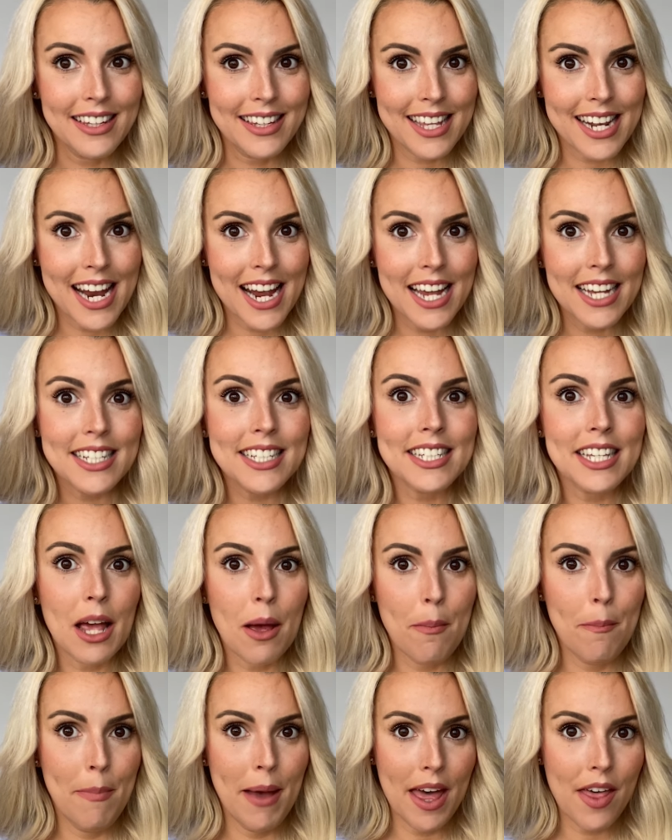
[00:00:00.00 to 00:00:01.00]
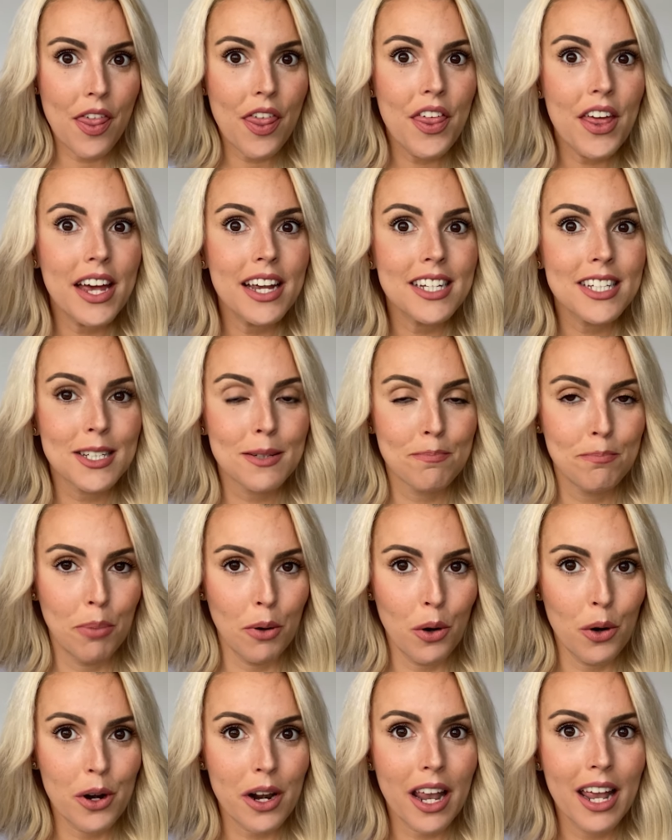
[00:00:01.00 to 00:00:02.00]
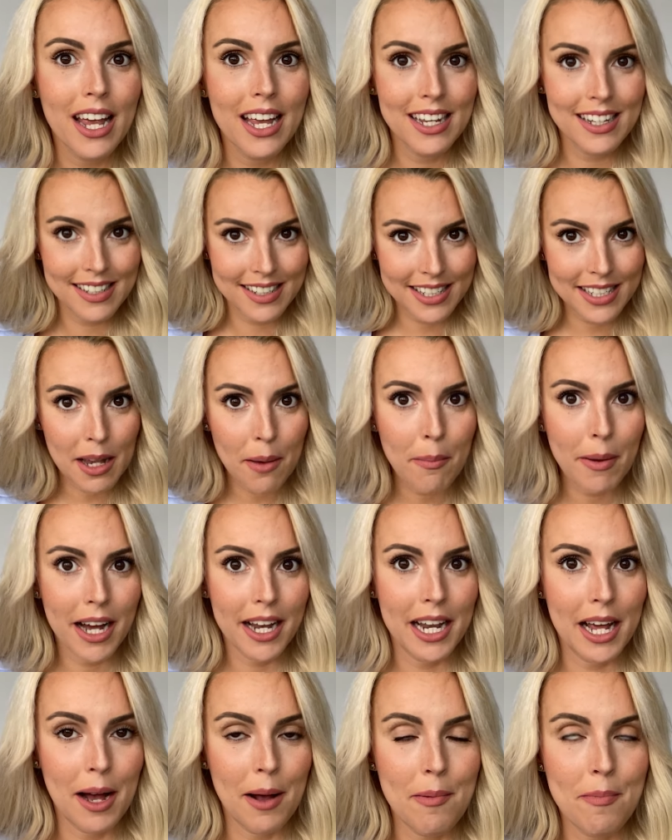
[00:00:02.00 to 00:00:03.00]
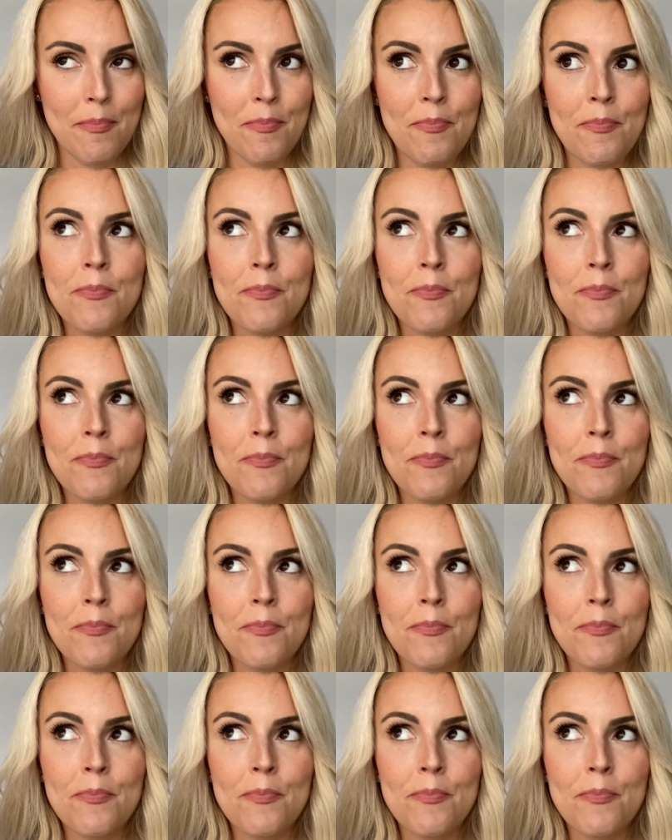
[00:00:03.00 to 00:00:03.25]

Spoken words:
3 veces por semana.